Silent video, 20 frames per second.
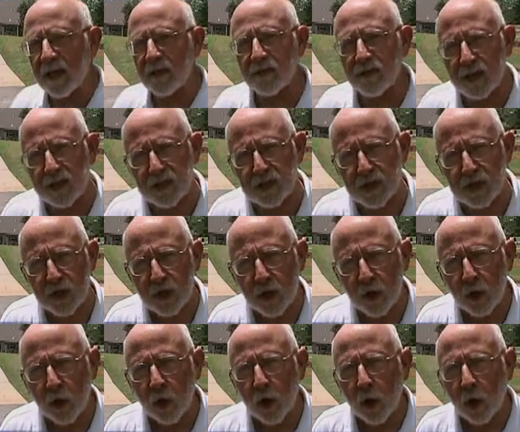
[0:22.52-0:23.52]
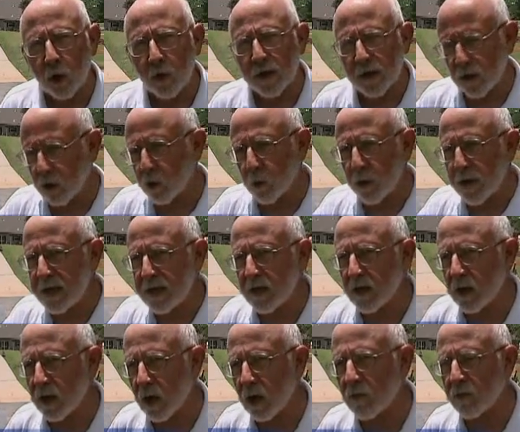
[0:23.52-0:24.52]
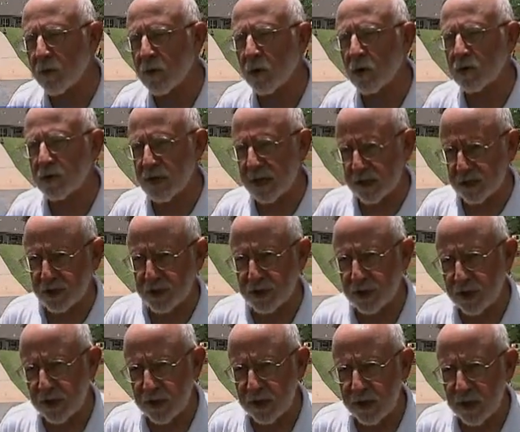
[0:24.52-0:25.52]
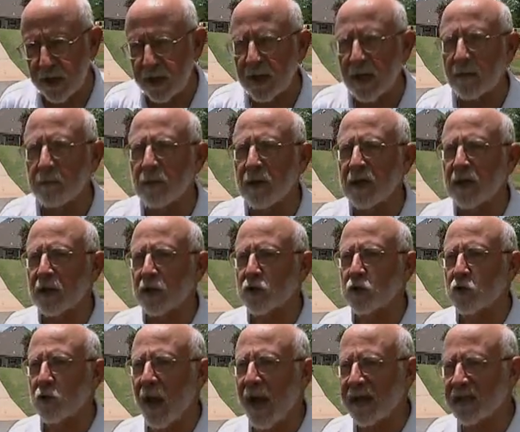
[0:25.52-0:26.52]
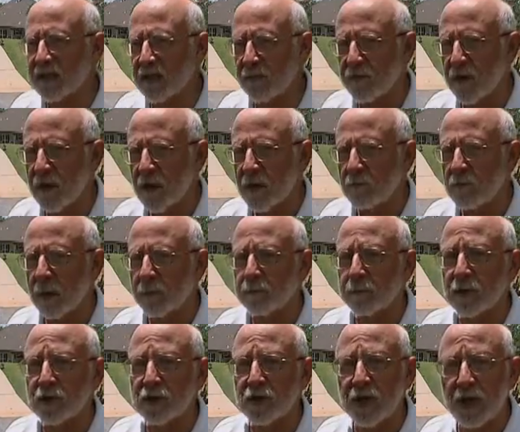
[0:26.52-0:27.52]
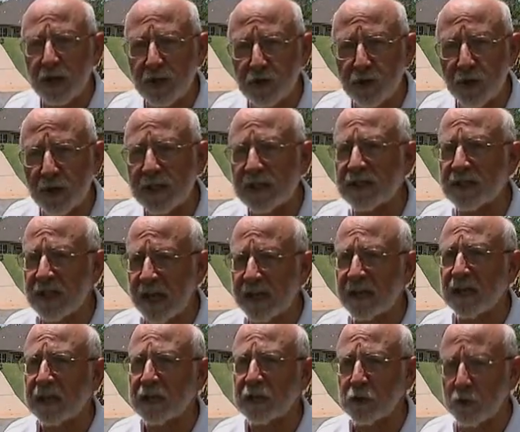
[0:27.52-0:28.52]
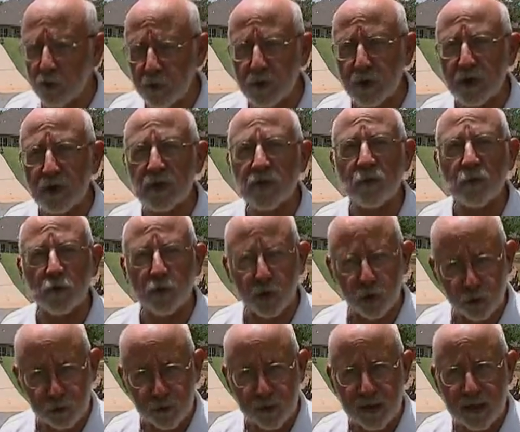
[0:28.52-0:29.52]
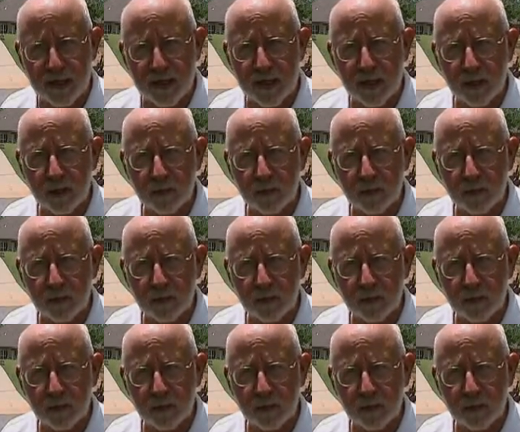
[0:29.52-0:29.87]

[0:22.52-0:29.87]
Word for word: like this or in a creek, culvert, or ditch, can be an attractive but potentially deadly nuisance for children